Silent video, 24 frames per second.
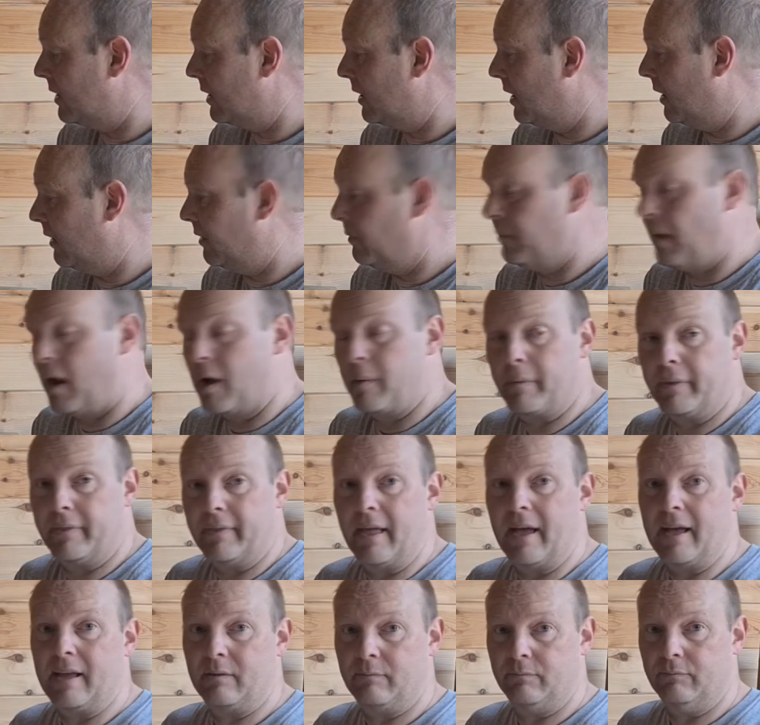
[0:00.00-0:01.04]
at the moment
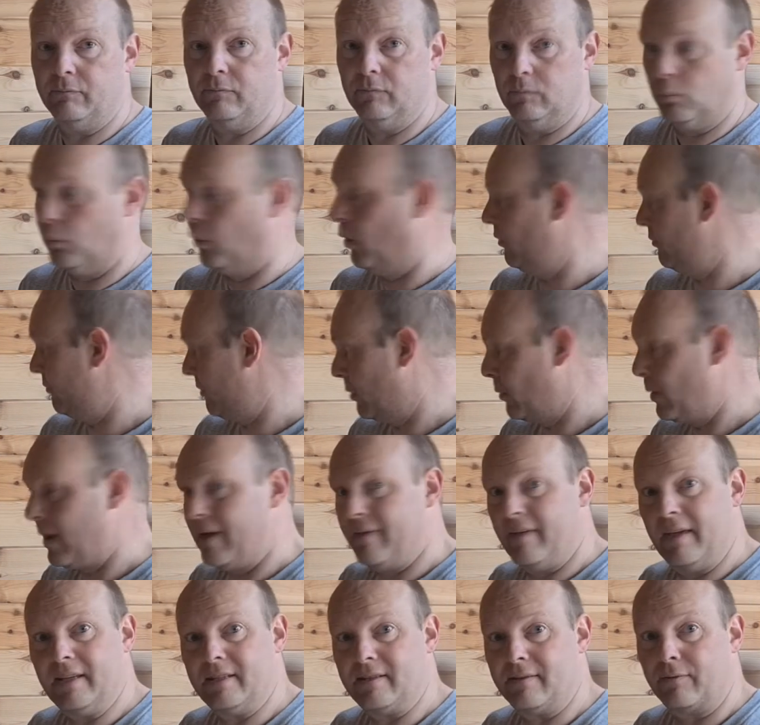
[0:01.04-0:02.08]
they're wondering where
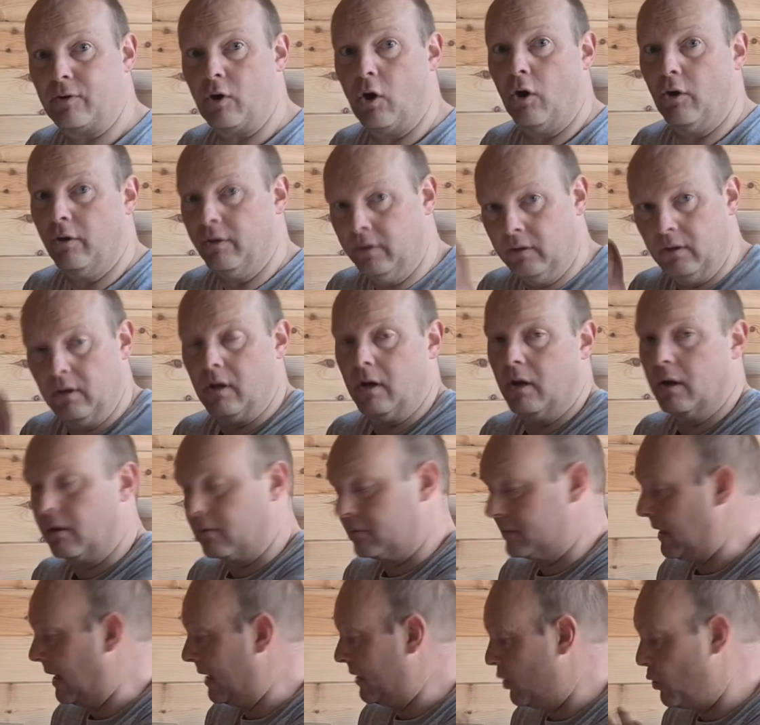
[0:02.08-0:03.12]
these have gone, and I'll
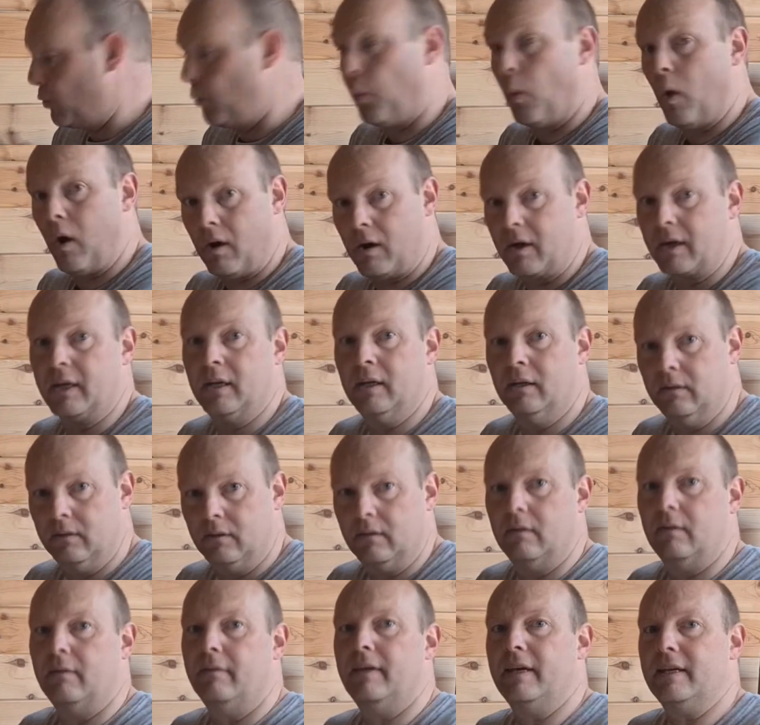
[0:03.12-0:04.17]
tell you why
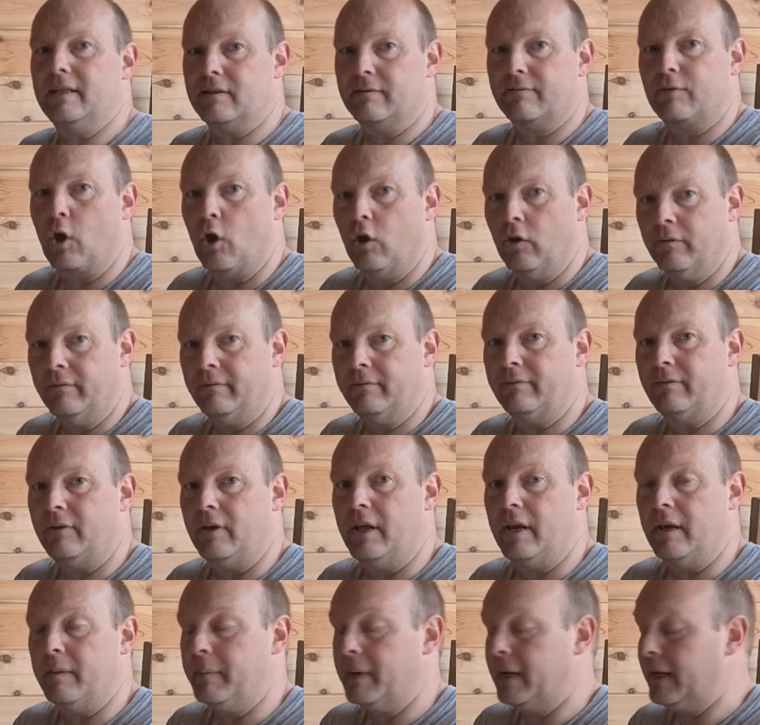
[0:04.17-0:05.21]
these have gone
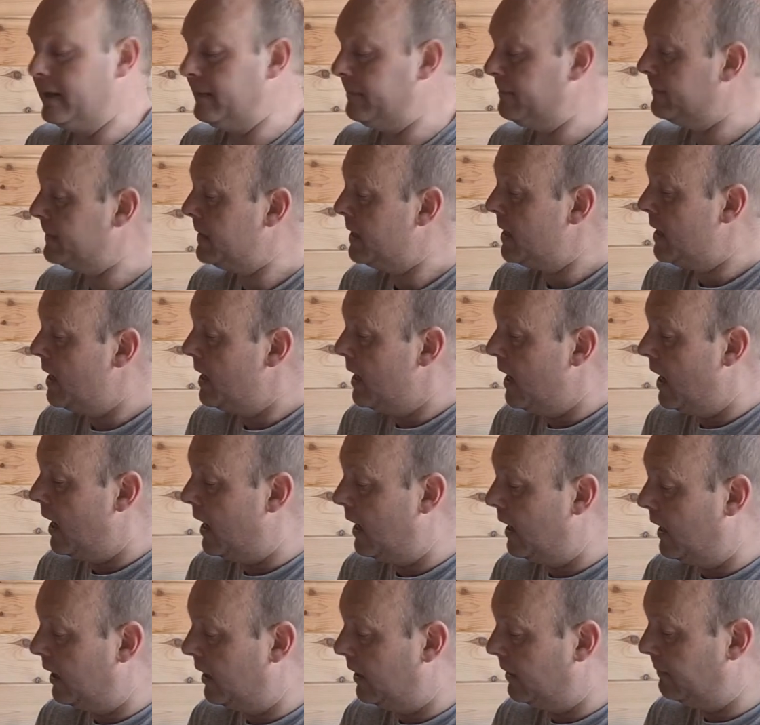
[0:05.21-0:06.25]
in a minute.
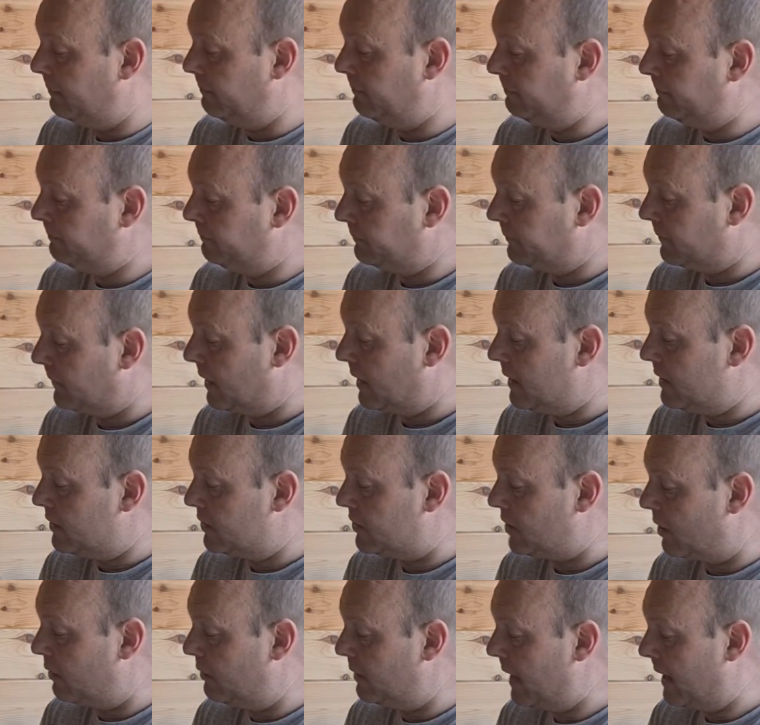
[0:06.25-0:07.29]

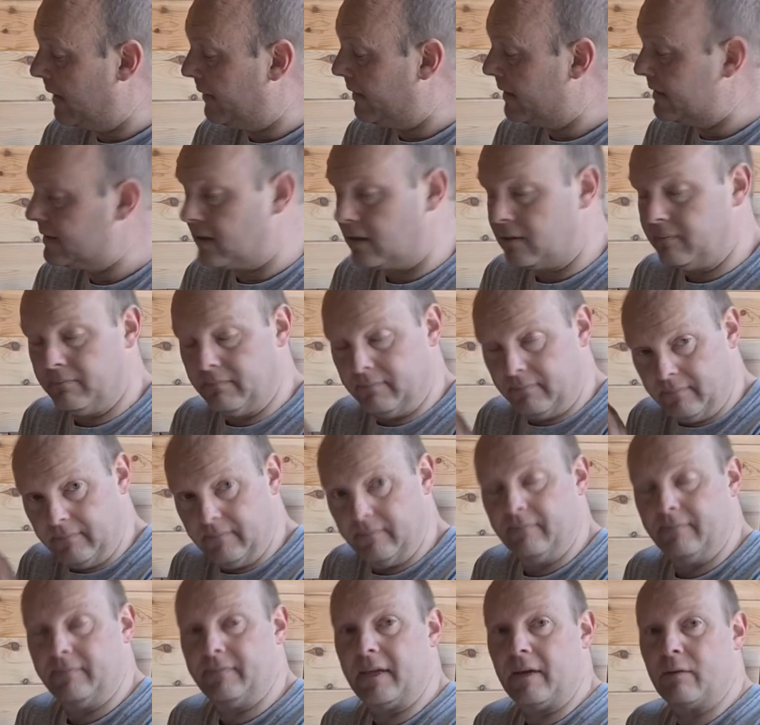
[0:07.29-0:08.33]
So yeah,
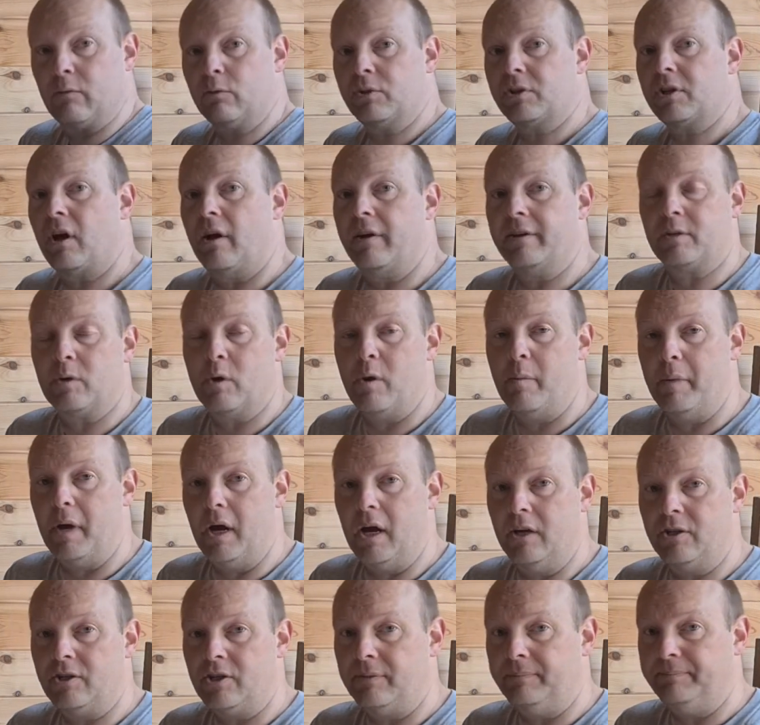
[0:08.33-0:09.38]
they're all starting to
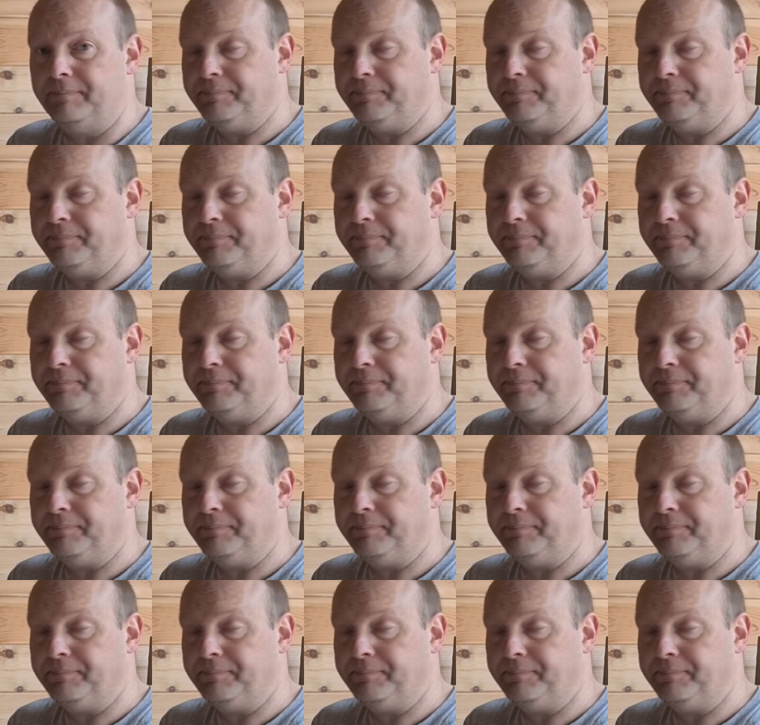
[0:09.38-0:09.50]
emerge,